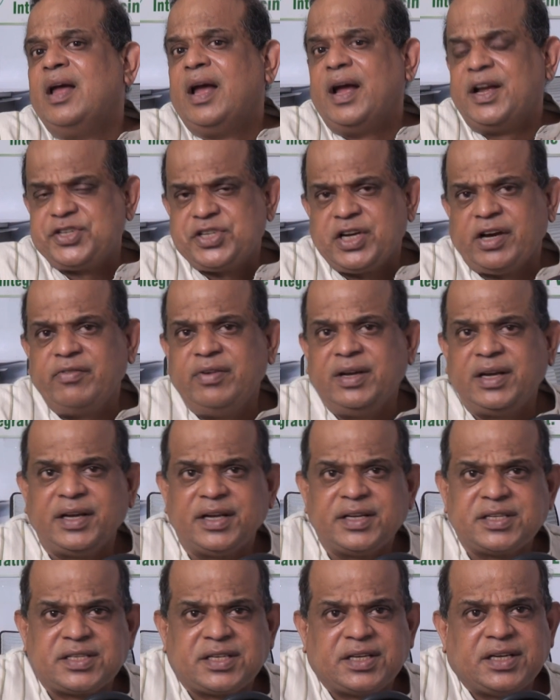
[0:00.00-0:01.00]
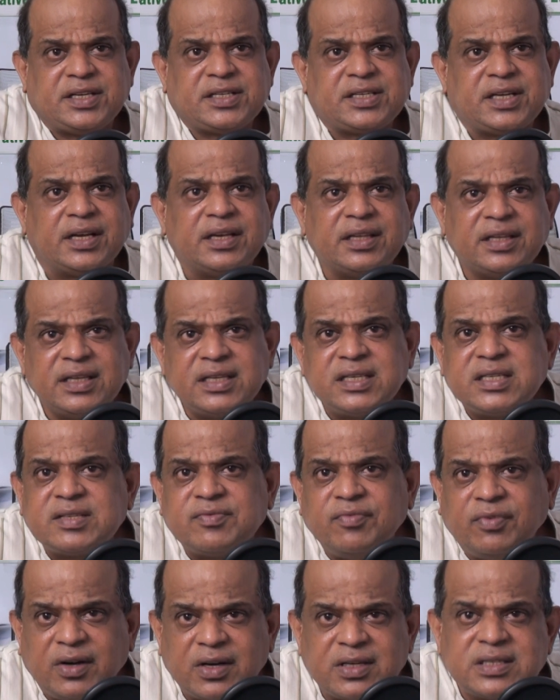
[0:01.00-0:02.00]
HIV cases, and this
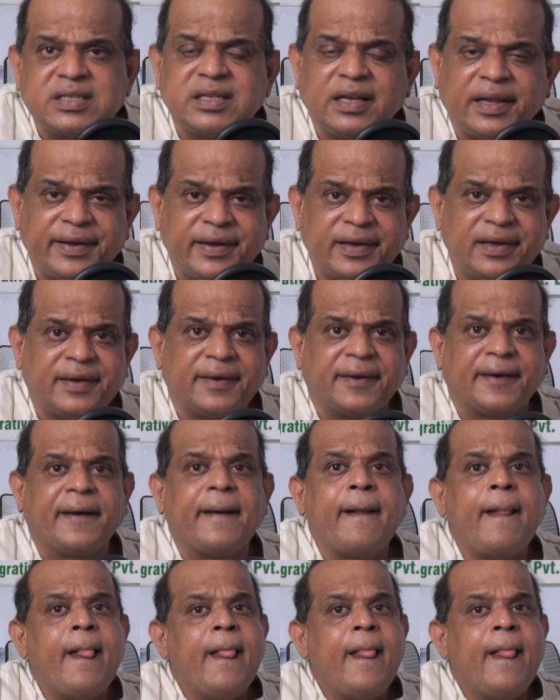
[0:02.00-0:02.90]
works like a,